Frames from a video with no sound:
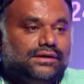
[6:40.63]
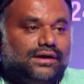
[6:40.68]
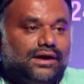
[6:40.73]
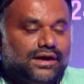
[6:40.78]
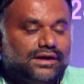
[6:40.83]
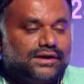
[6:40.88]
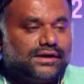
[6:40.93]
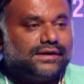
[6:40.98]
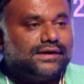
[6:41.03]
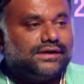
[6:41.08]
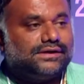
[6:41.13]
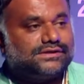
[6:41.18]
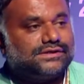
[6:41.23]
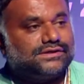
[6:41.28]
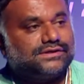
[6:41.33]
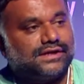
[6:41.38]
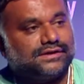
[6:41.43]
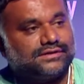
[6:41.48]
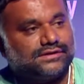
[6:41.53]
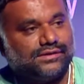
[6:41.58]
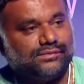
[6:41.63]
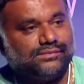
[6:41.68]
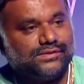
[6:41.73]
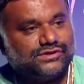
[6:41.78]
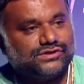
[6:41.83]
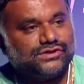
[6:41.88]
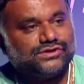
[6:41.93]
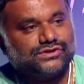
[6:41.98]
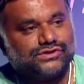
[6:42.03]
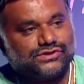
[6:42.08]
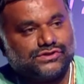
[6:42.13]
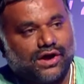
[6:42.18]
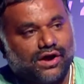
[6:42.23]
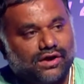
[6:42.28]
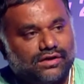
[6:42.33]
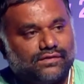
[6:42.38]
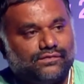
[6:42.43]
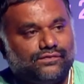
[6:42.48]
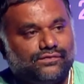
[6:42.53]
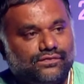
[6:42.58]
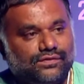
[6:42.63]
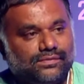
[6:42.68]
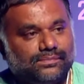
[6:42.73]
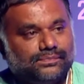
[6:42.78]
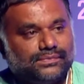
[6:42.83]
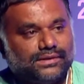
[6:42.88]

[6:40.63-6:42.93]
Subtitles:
agriculture sector, which is sort of